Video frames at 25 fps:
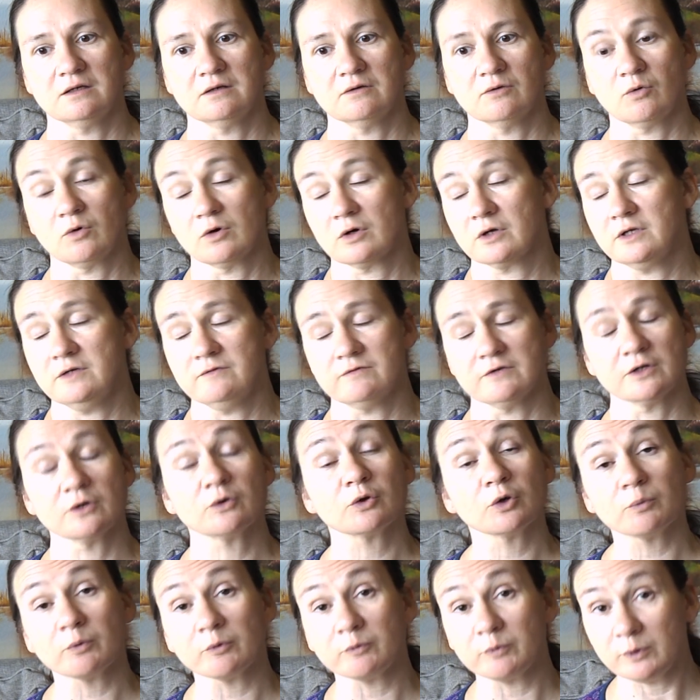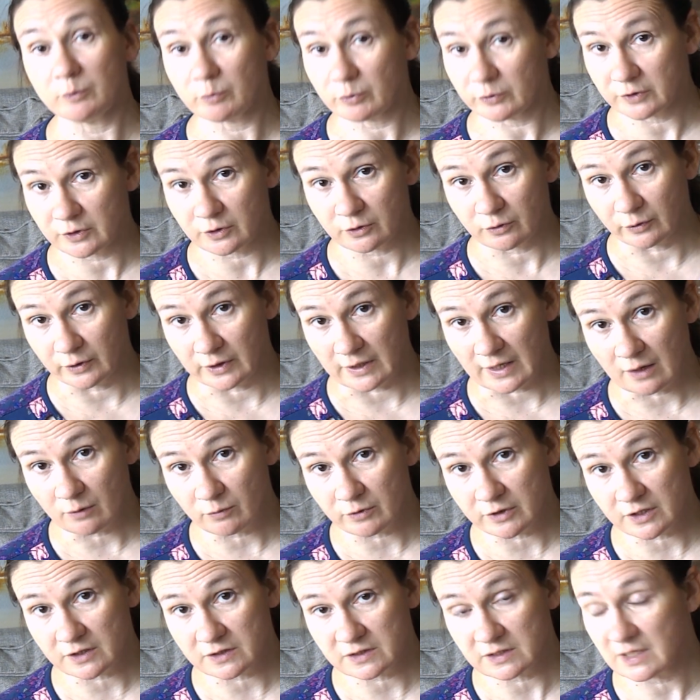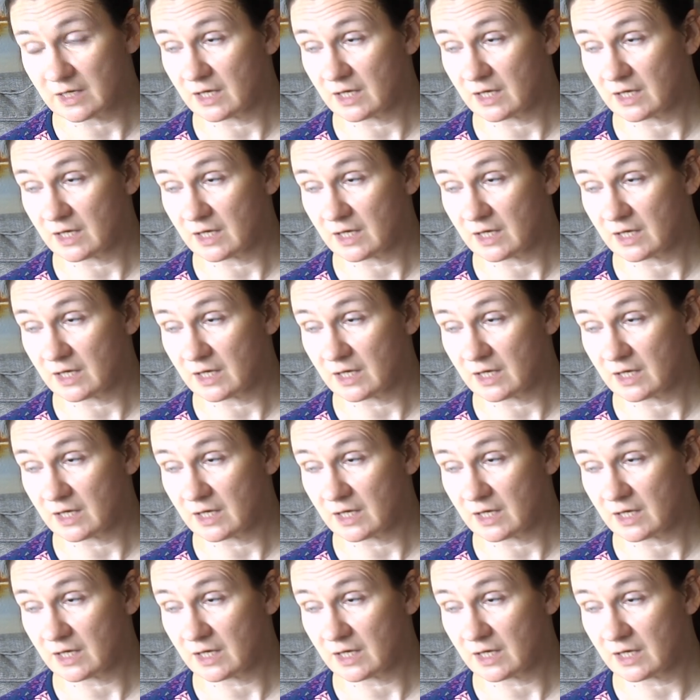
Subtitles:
or even a group of people that you're going out with,